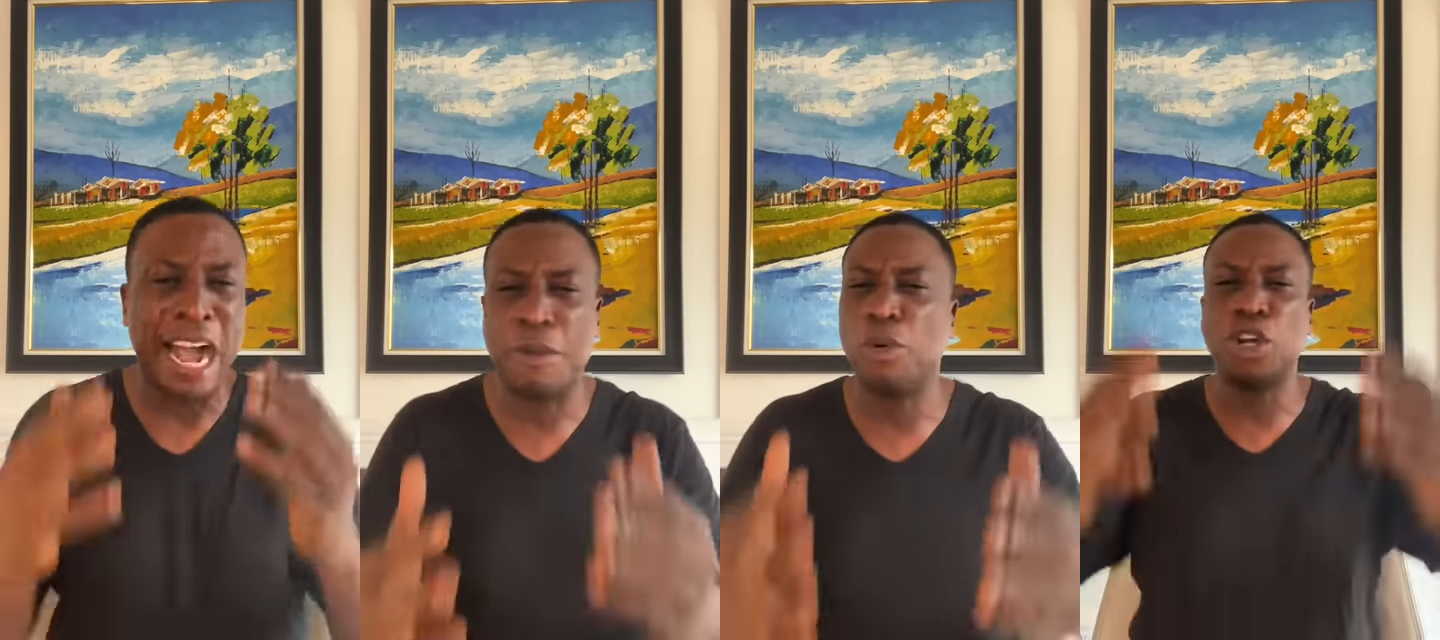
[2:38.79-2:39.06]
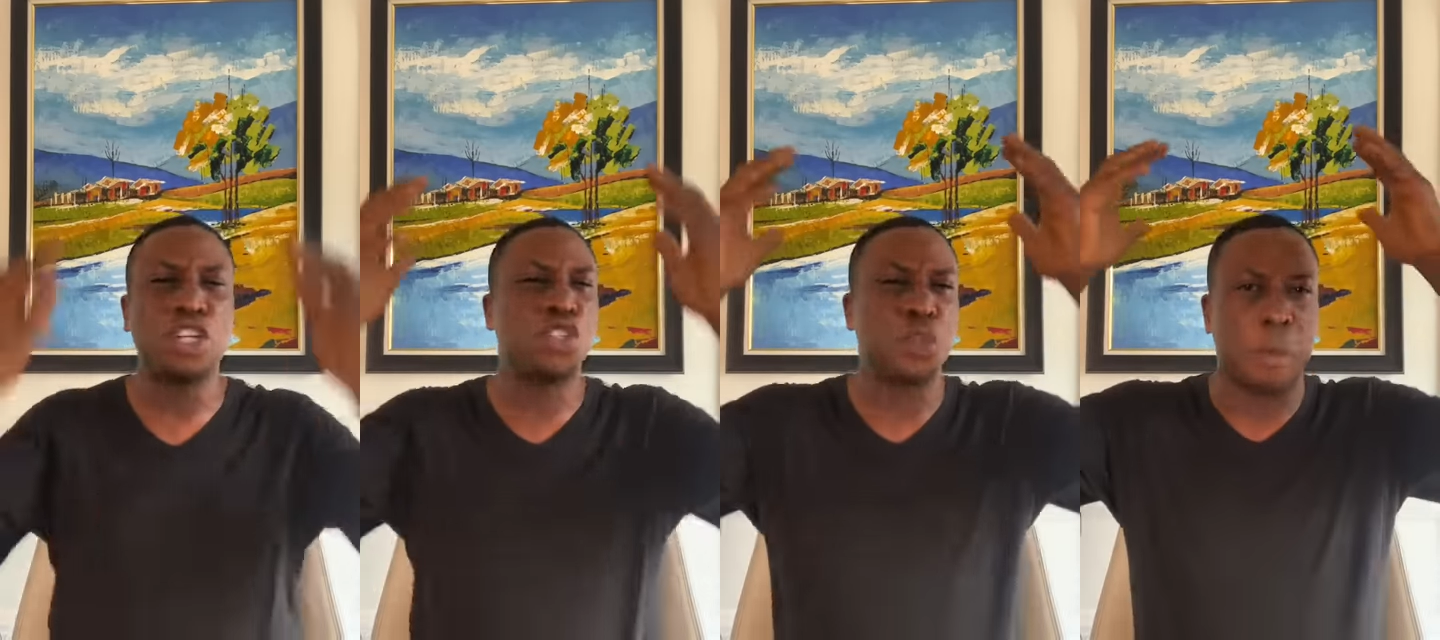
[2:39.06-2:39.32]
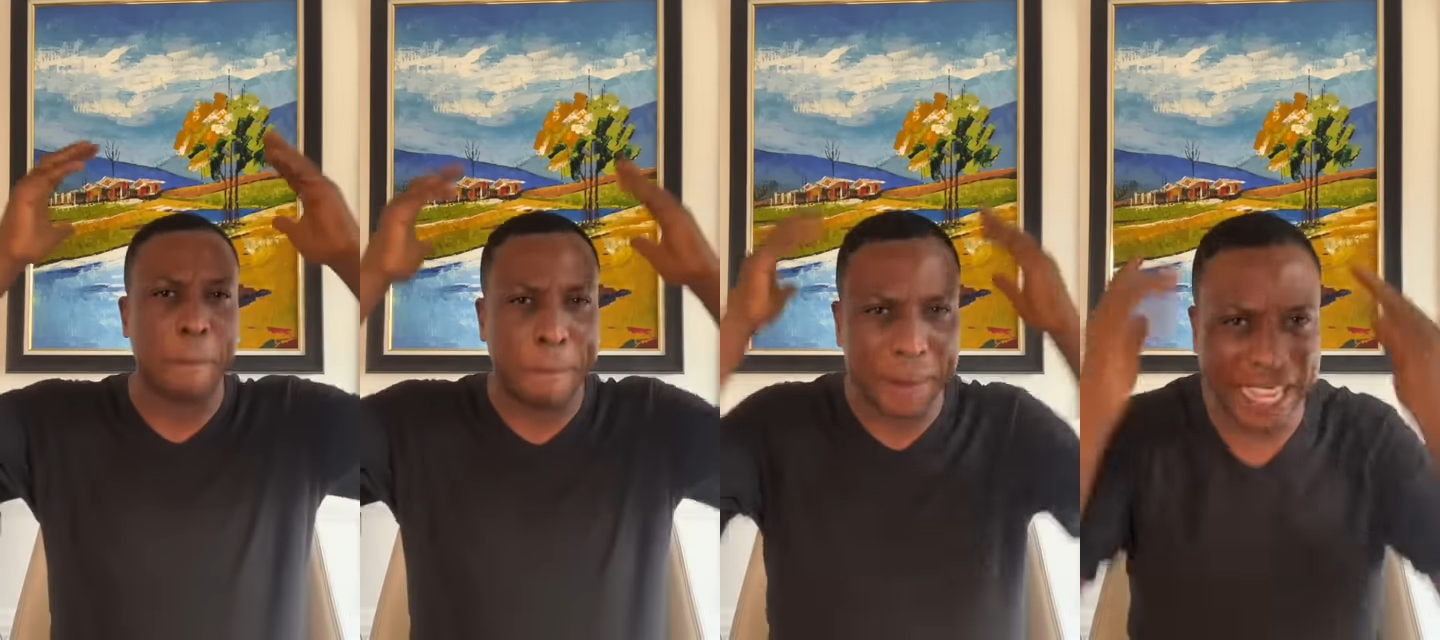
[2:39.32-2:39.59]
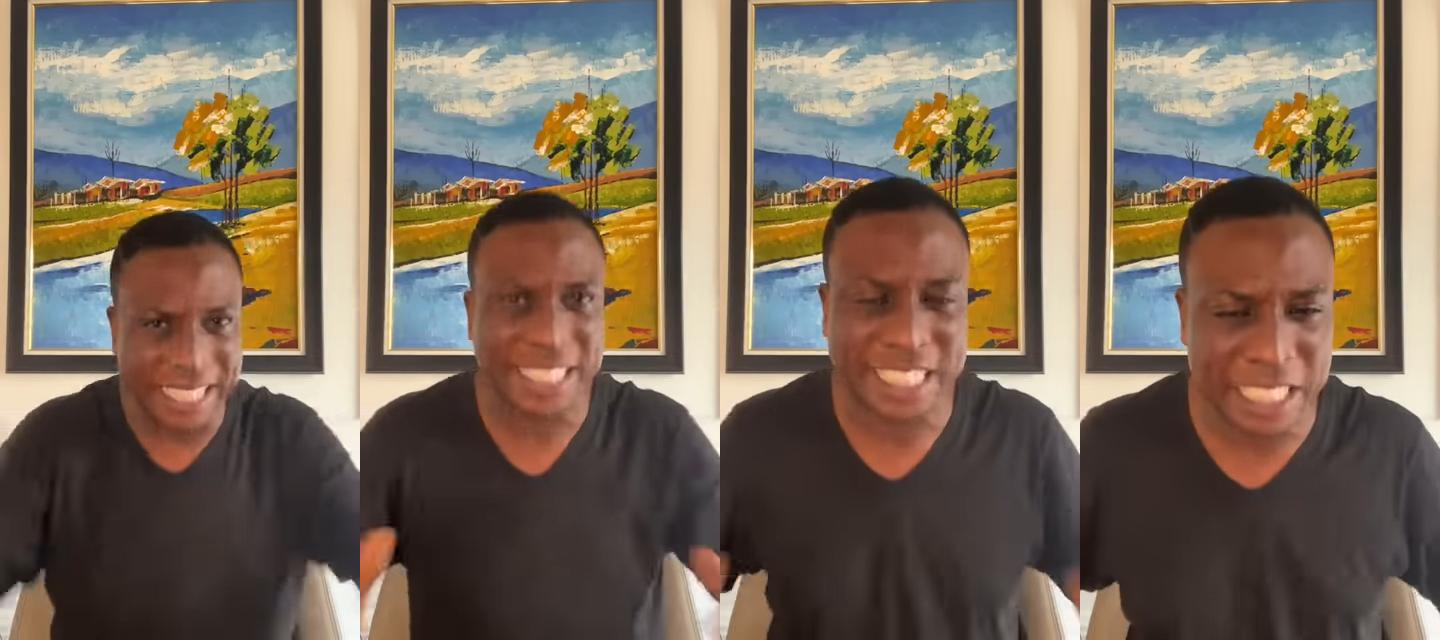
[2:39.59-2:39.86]
I wanted to
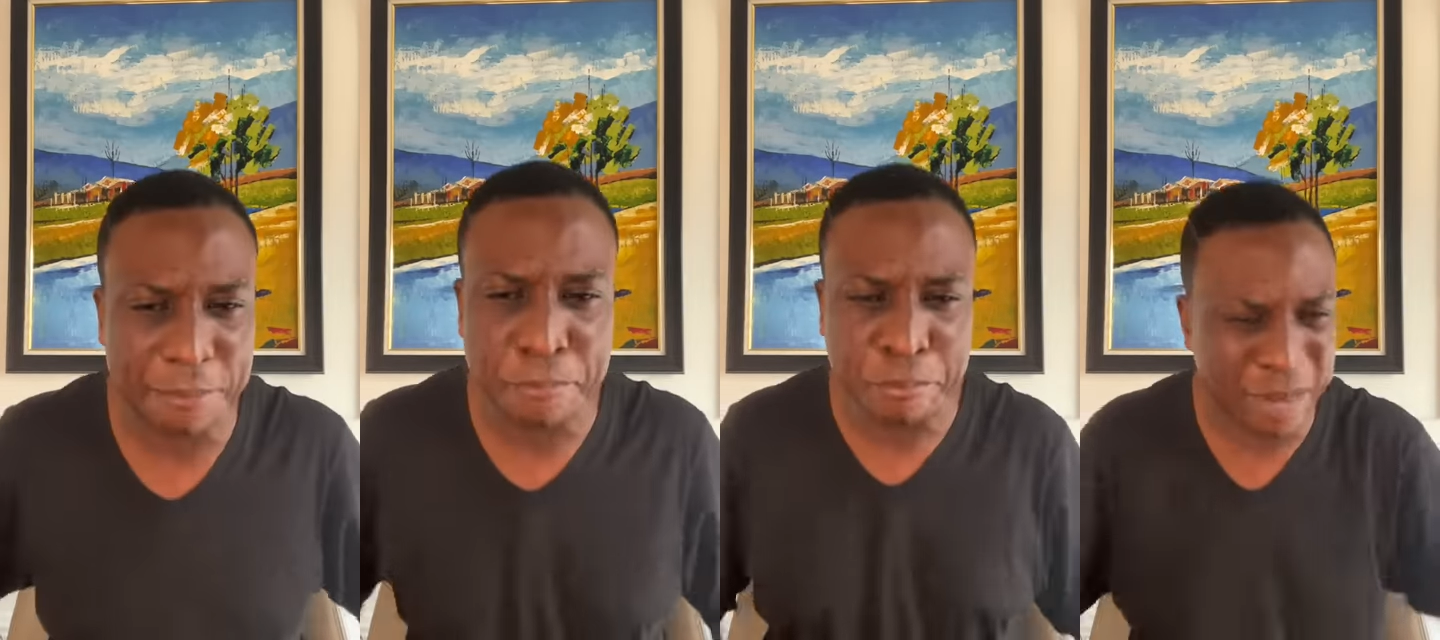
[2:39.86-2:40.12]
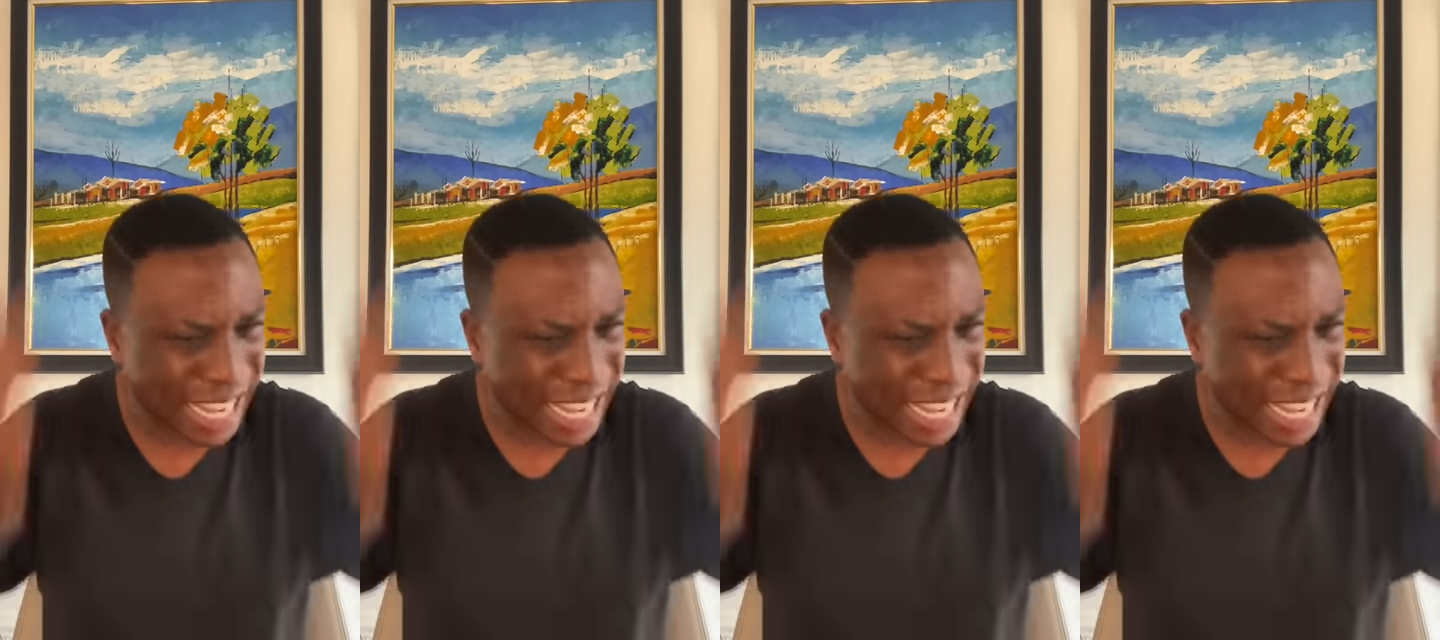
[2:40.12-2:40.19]
bless him,